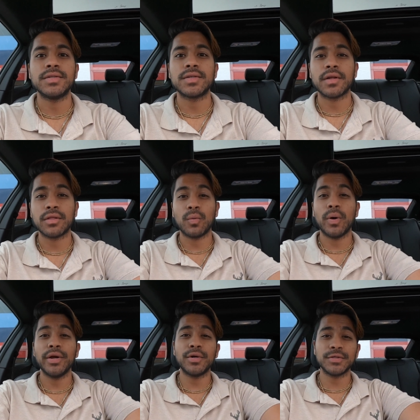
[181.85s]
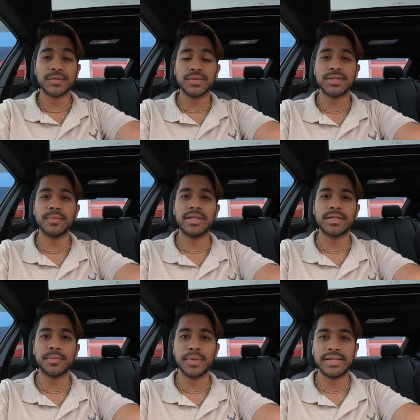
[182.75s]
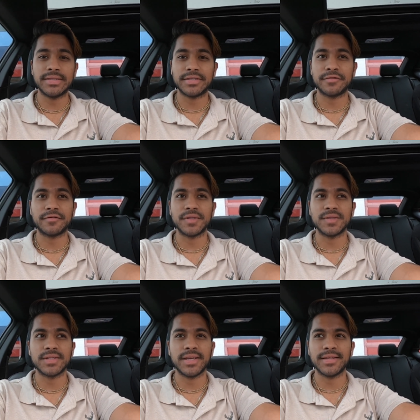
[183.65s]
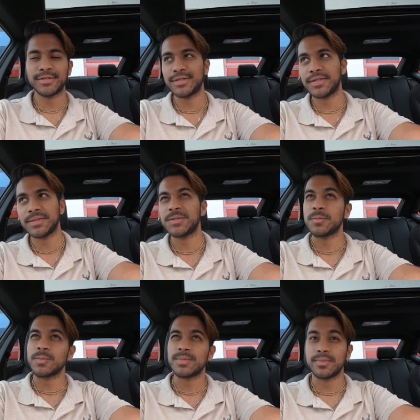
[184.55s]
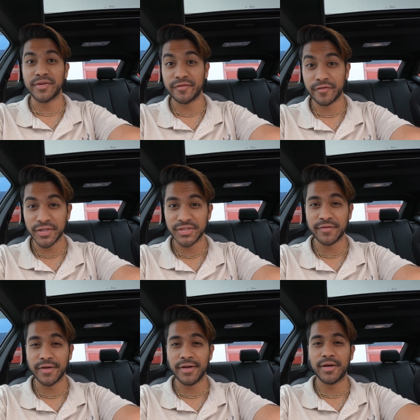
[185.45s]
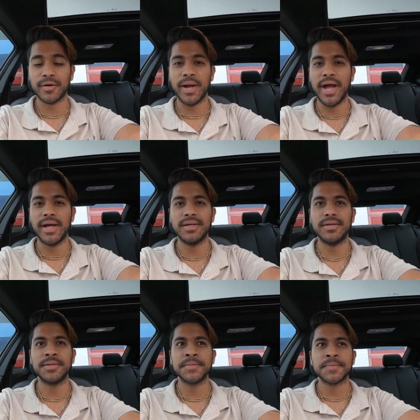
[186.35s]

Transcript: so I thought why not do something completely different, seeing this is my first video and,